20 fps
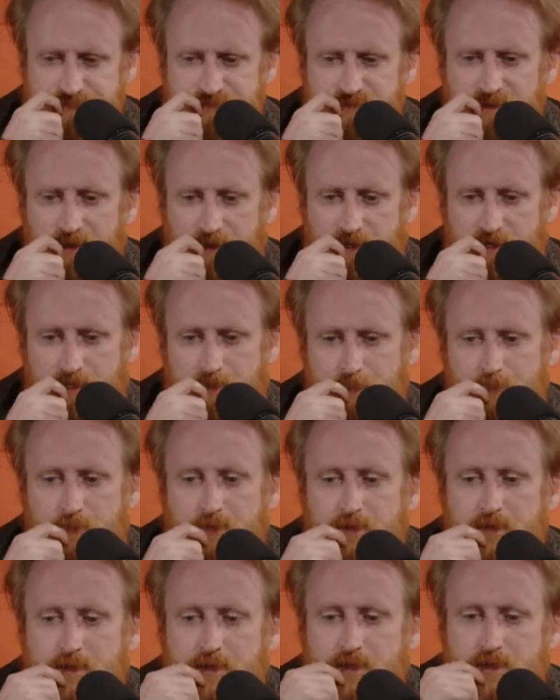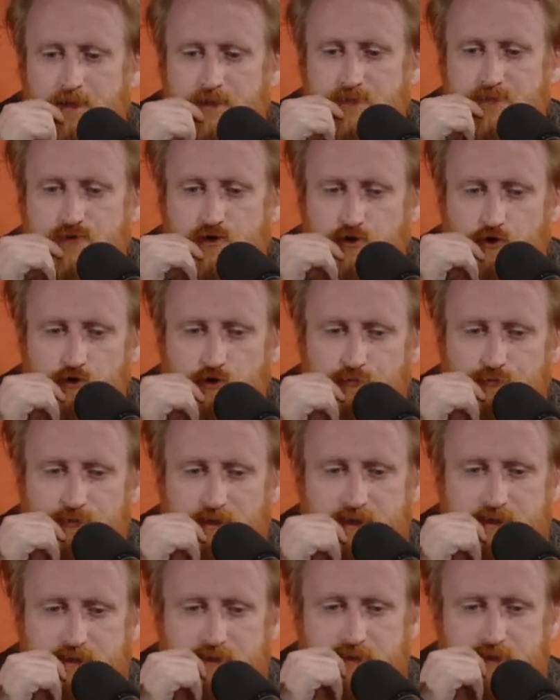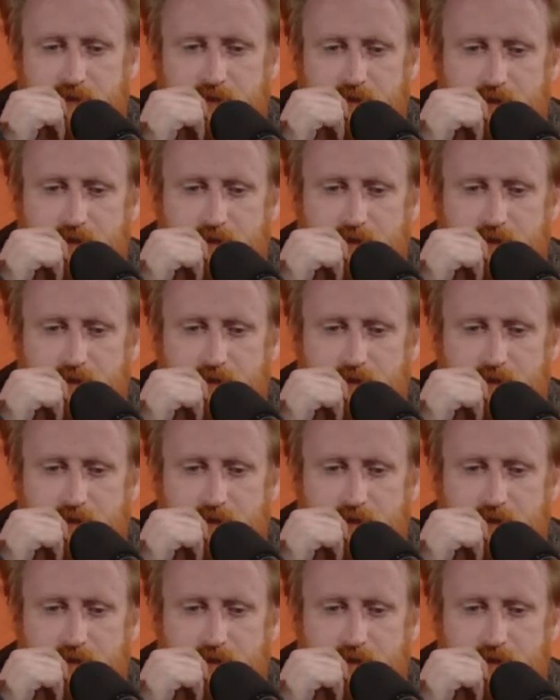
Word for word: Um, Kubrick.